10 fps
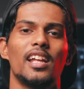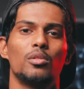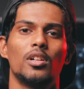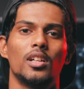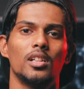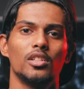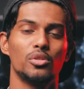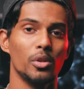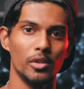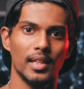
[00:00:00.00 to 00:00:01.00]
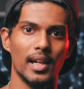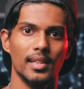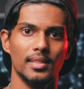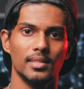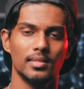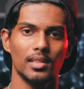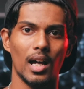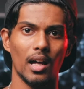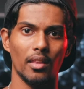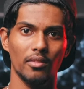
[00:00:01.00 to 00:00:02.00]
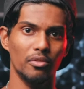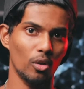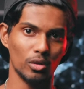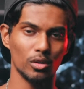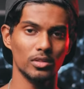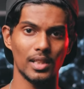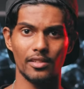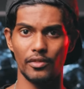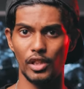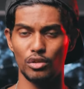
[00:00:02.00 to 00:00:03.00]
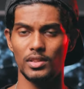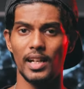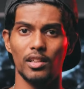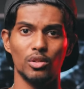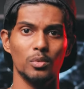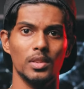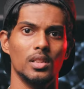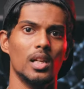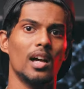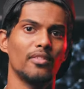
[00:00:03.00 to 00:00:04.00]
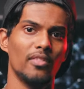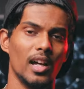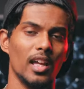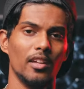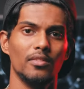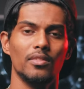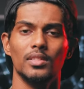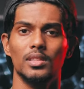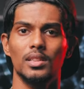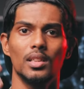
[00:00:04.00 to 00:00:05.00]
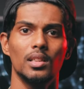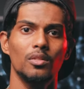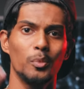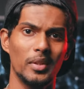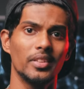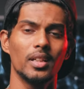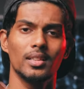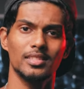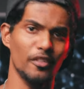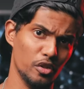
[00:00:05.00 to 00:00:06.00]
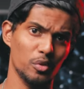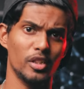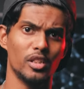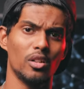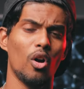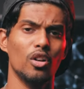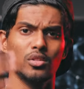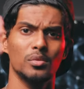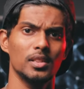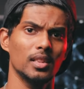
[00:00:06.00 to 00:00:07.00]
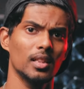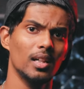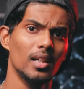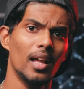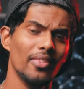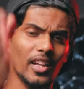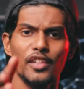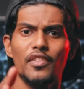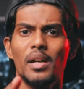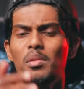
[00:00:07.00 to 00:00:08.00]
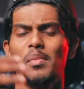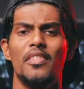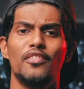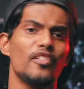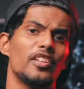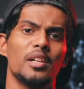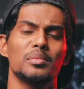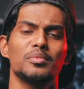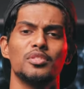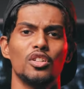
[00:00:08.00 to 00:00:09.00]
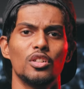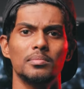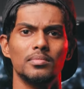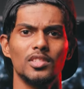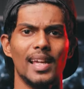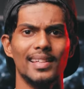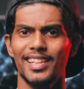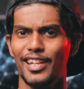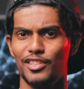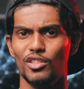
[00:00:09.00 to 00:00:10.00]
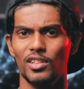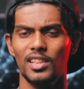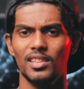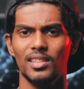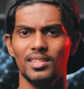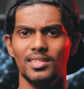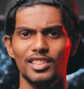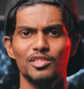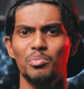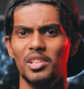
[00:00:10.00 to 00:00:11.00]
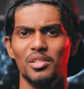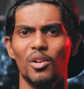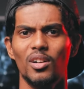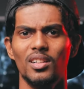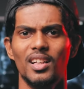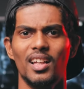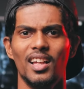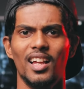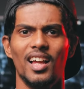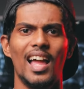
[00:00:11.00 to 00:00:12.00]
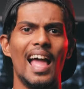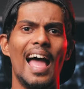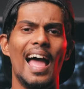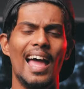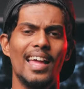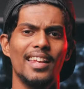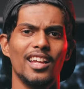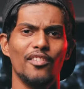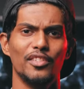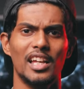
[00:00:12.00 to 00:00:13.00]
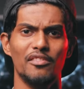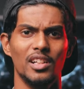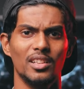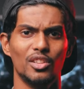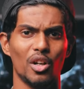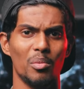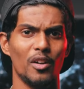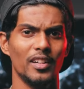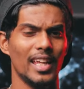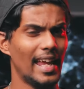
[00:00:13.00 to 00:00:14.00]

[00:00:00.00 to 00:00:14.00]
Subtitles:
that I wanna show you guys are the photos and the videos that I took with the R5, with the 7200, also with the 35mm and the 50mm. So guys, enjoy this B-roll, and after that we'll talk about